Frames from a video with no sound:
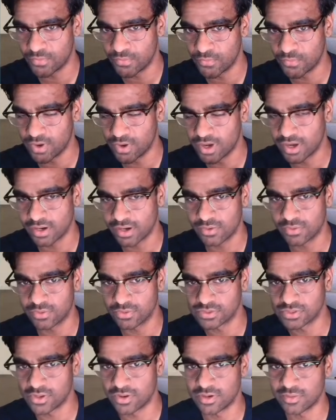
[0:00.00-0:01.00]
work
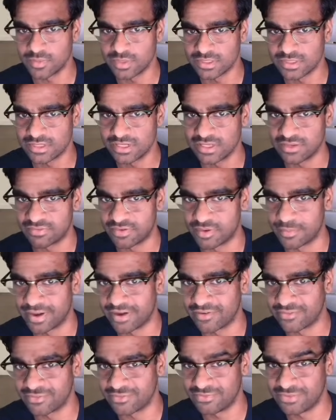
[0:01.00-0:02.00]
autonomously for about